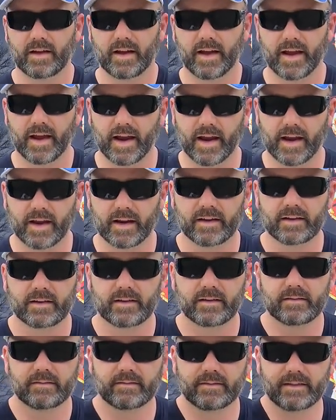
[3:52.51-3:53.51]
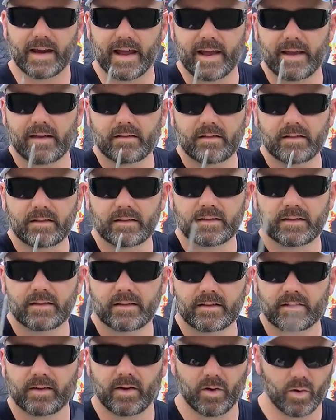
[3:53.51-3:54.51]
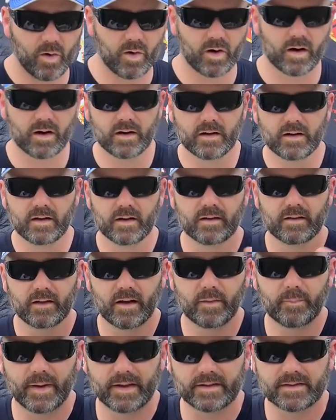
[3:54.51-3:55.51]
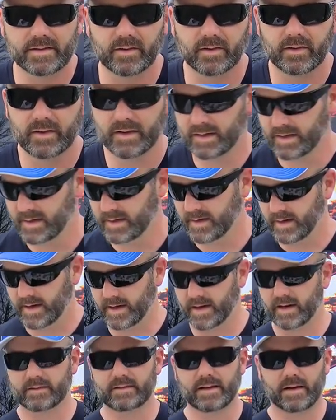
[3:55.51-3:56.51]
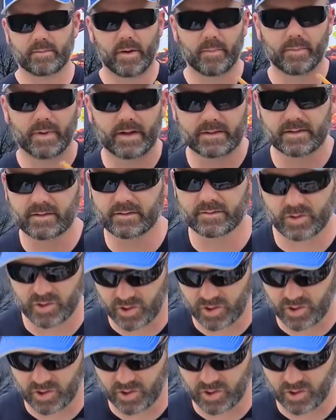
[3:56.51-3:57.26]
a nail, or a pencil. And I'll take my pencil and